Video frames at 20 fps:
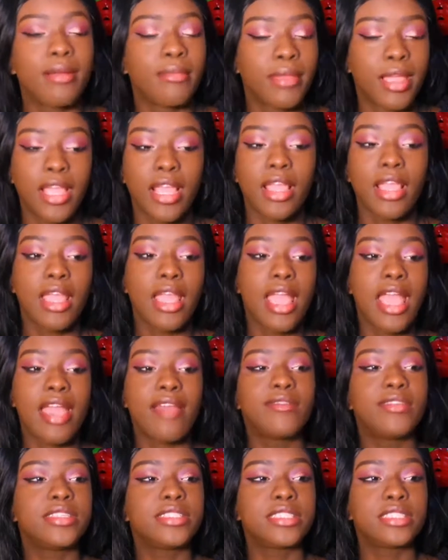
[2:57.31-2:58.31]
I'm like,
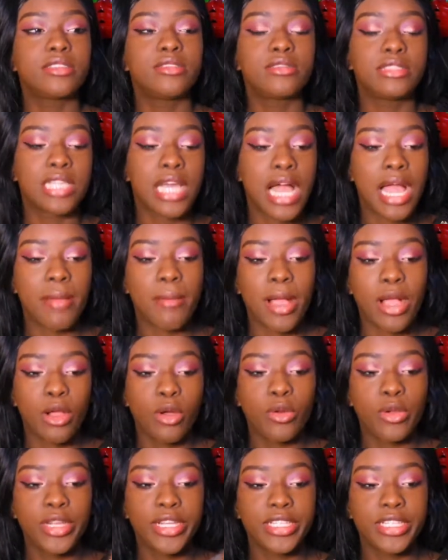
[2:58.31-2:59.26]
every single time I go